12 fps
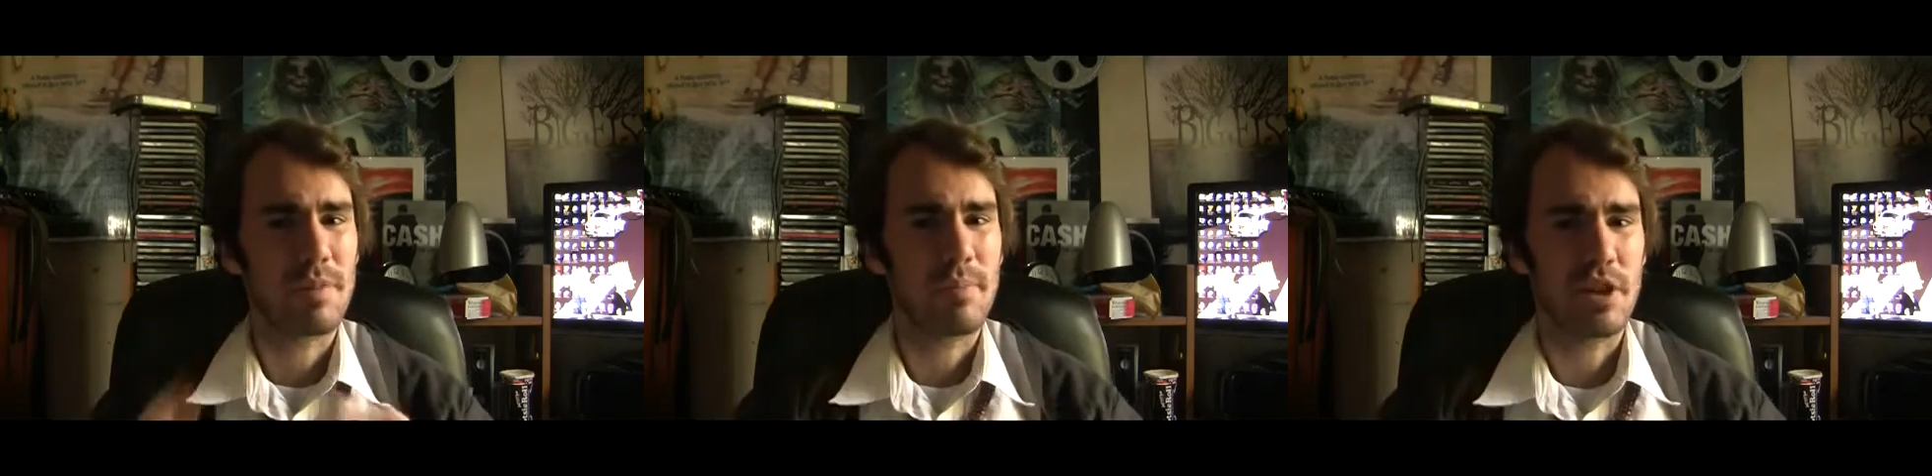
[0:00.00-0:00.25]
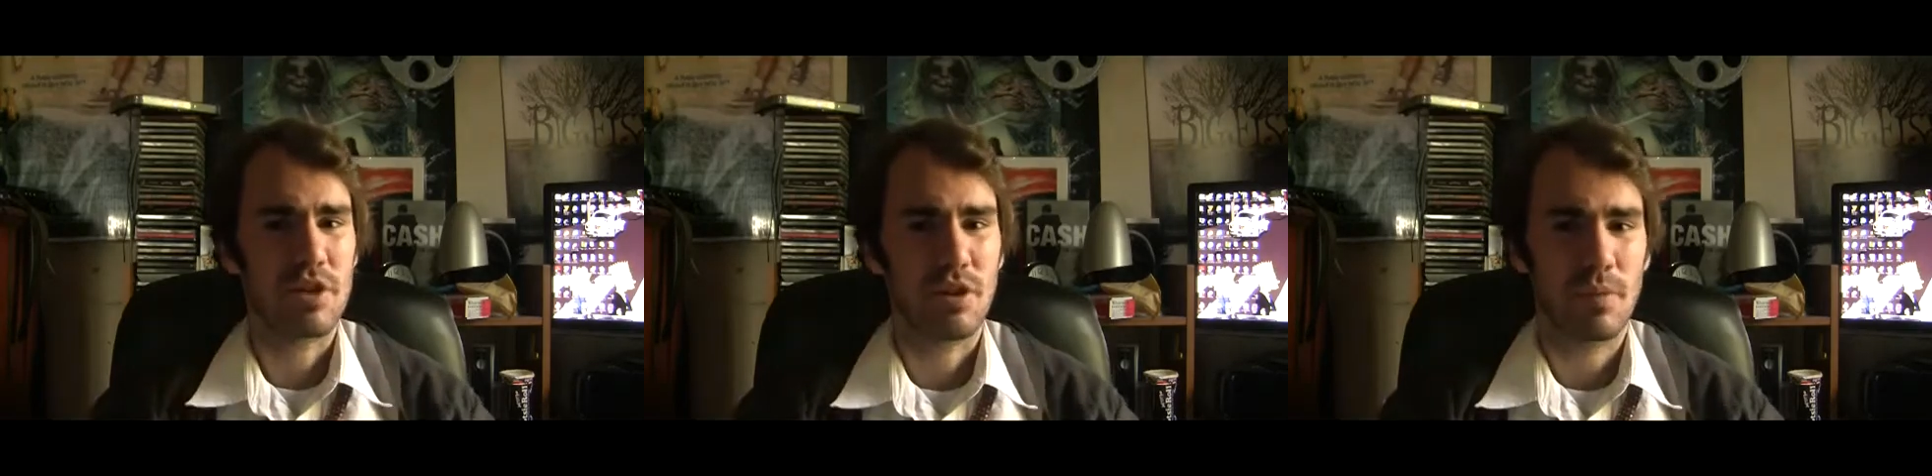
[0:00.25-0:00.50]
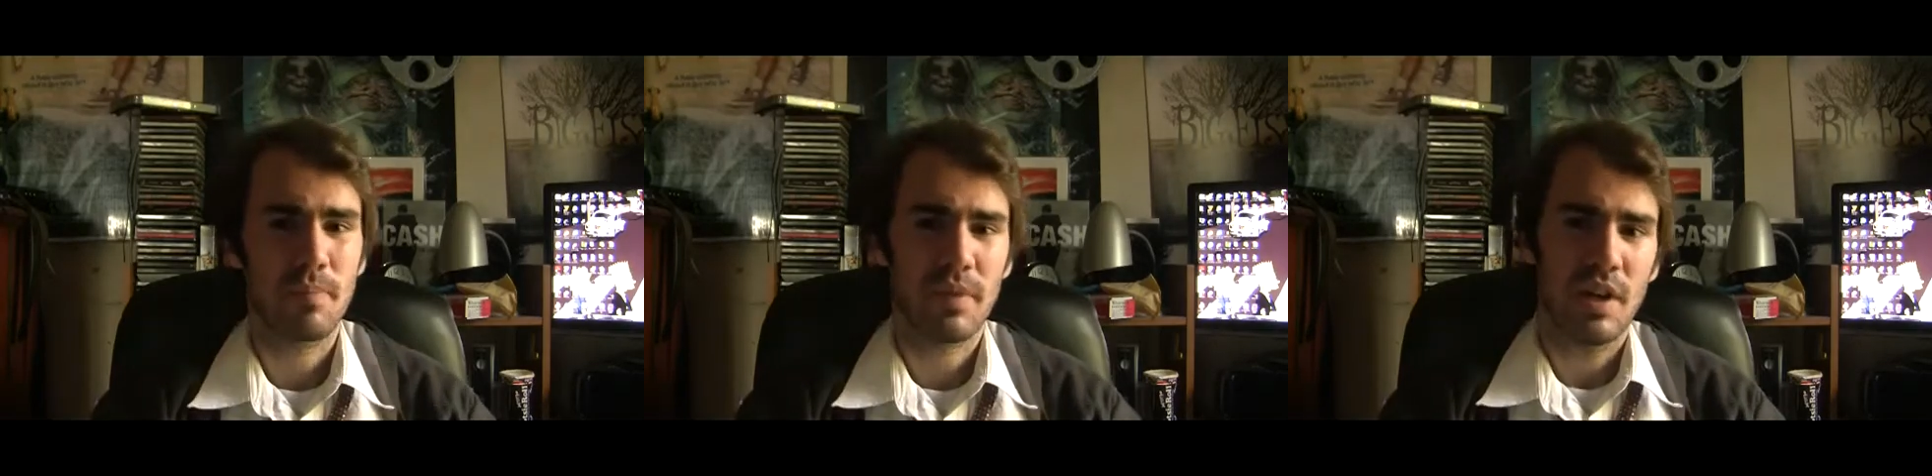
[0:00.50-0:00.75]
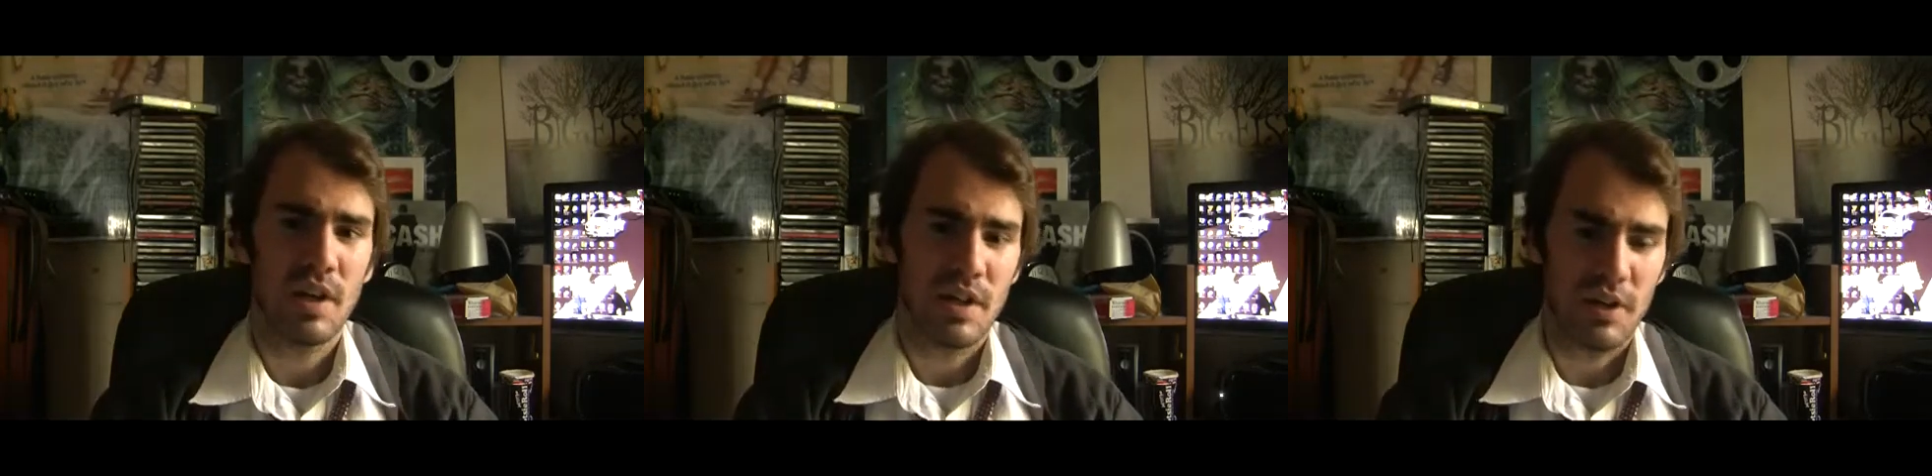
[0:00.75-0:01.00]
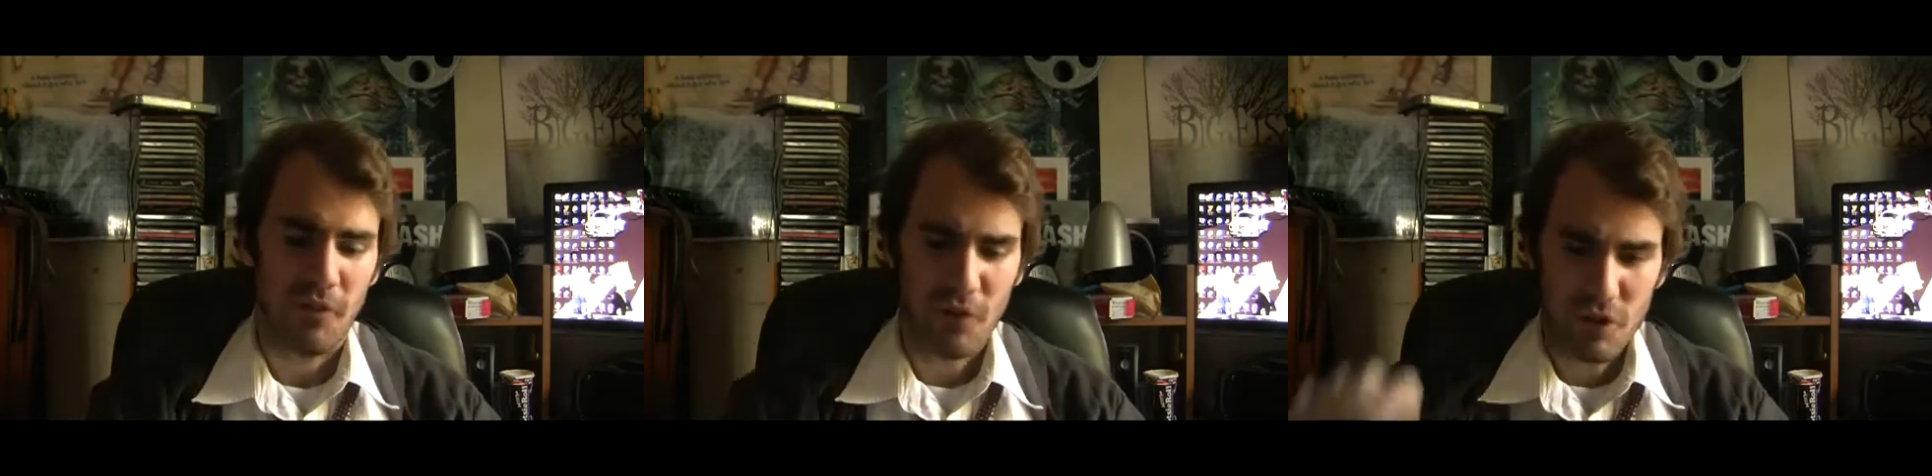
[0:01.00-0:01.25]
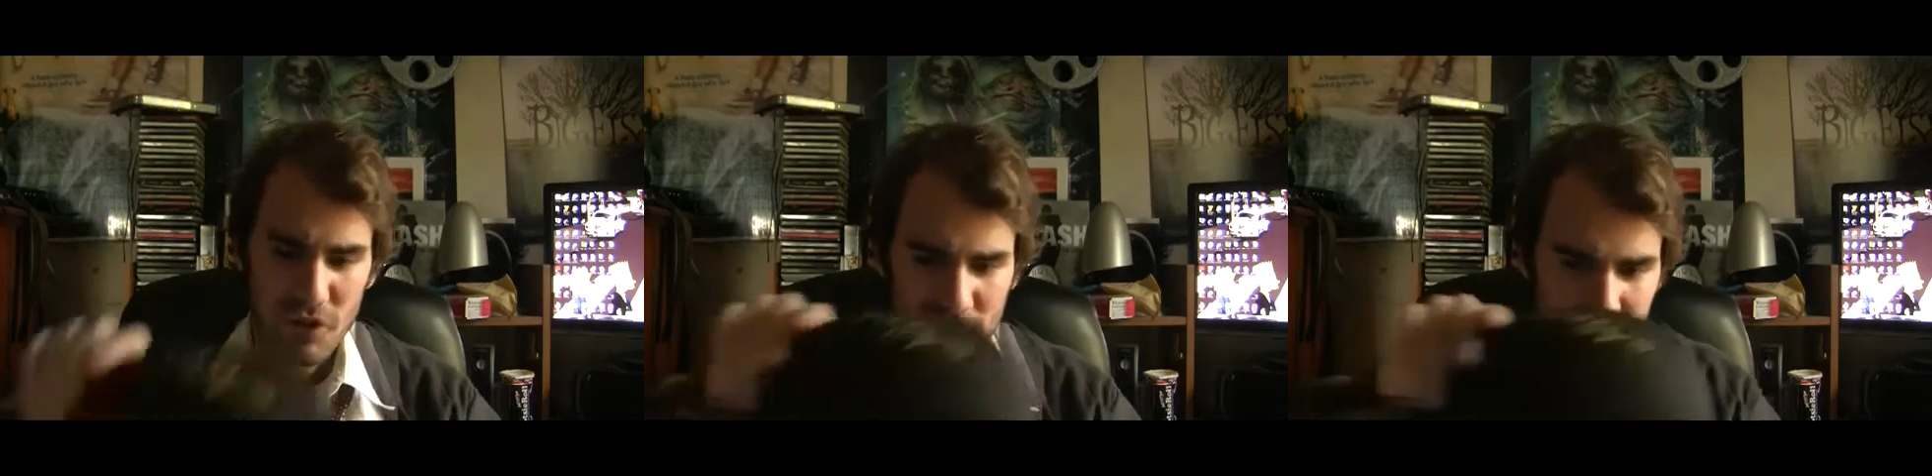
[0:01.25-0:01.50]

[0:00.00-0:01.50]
special. The first